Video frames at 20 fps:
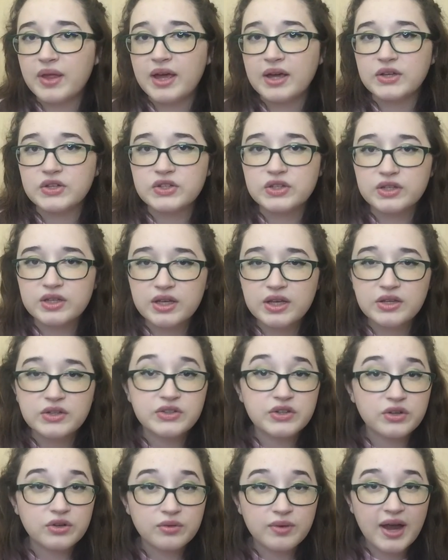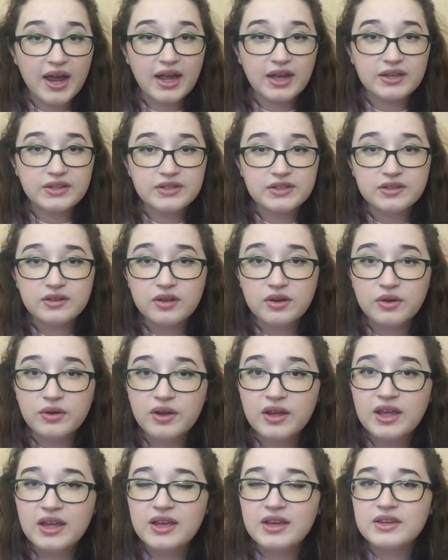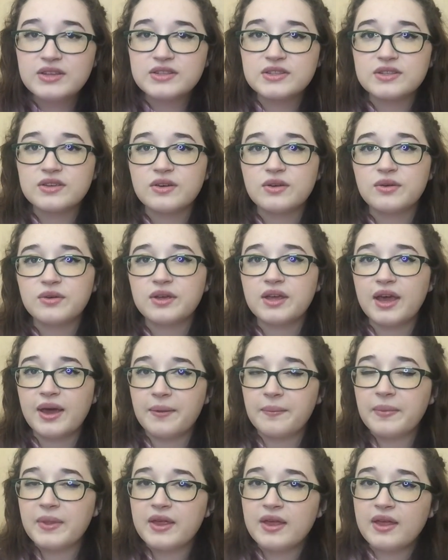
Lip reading: actually interact, you know? So yeah,